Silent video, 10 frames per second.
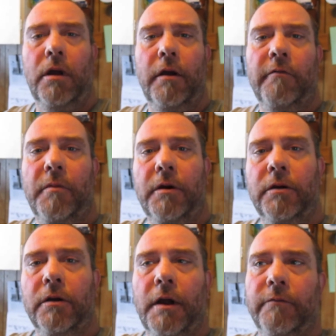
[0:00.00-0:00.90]
hey everybody,
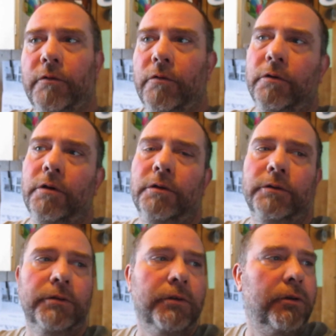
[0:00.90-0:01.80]
good afternoon to
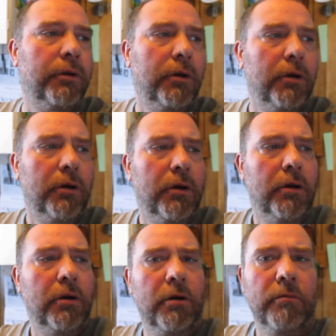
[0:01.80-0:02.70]
you.
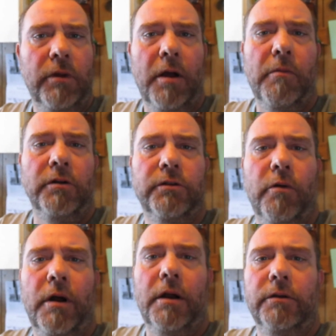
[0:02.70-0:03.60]
Um, not much
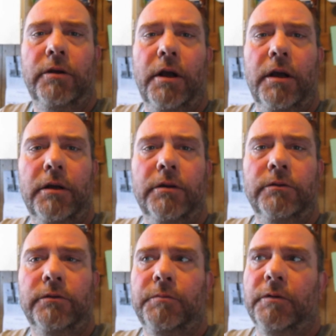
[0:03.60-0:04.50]
going on today,
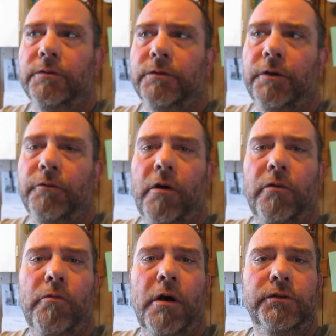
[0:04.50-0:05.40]
just been sitting
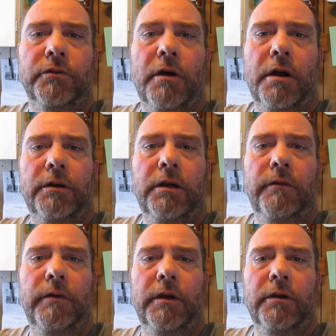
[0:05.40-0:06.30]
around watching a lot of
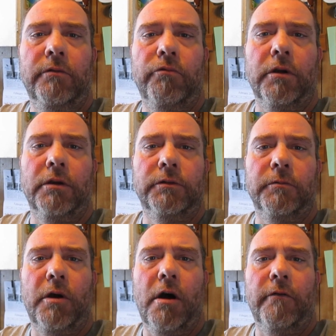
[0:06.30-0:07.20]
TV, drinking
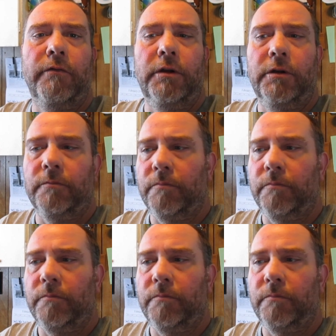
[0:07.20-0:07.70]
some coffee,